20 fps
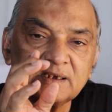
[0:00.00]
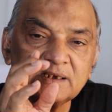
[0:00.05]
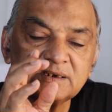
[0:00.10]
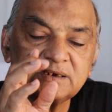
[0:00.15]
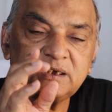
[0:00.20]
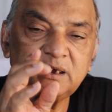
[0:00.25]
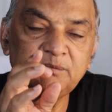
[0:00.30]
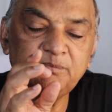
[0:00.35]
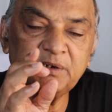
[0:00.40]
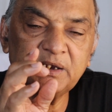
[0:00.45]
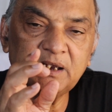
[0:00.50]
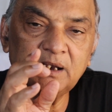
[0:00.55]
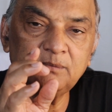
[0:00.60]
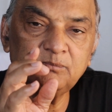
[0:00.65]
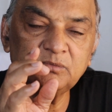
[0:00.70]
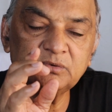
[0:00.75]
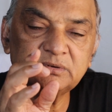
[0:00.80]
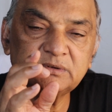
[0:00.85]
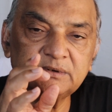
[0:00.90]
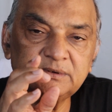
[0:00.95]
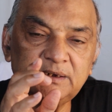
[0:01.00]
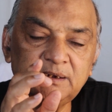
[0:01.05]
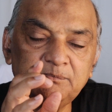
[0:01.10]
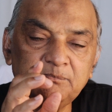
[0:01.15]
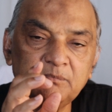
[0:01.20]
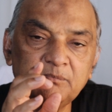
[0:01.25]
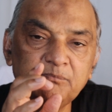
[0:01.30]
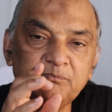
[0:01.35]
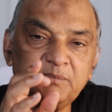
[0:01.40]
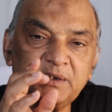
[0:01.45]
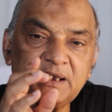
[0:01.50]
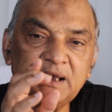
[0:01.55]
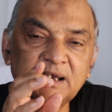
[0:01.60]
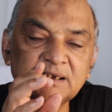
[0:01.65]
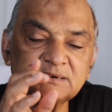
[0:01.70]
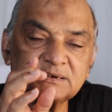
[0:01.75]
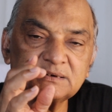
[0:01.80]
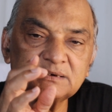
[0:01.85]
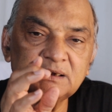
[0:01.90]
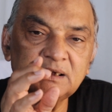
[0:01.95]
she become Muslim,
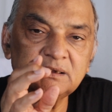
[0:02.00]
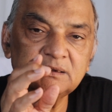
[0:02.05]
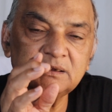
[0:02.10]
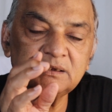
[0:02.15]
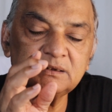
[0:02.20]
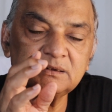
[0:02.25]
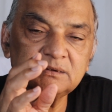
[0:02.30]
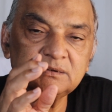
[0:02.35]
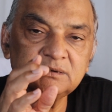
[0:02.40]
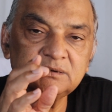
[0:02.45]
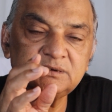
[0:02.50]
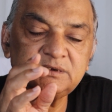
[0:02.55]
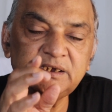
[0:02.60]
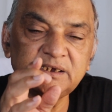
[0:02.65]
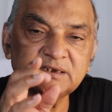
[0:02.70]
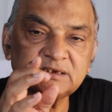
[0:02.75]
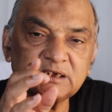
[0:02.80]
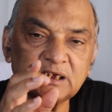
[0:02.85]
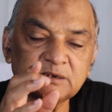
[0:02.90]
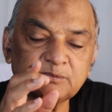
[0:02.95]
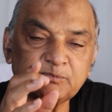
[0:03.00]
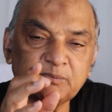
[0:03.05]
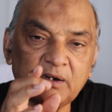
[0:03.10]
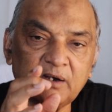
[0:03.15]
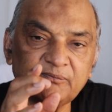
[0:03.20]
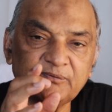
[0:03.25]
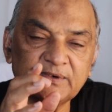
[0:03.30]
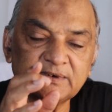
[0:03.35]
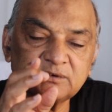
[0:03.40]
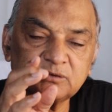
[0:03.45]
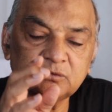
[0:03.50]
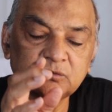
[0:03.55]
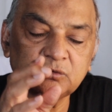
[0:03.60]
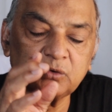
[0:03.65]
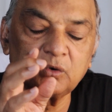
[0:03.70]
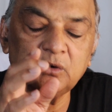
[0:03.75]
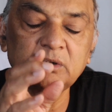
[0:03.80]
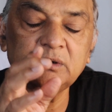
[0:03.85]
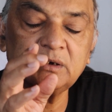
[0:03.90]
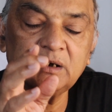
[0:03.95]
because Jesus prophet
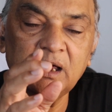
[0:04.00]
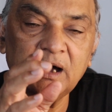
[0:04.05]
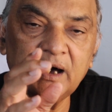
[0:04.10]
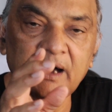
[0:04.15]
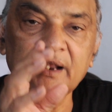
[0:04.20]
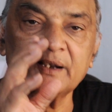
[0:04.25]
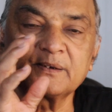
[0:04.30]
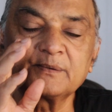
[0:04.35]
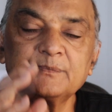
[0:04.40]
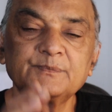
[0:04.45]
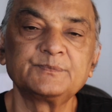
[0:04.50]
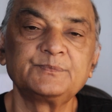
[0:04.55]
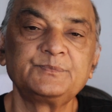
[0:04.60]
told her.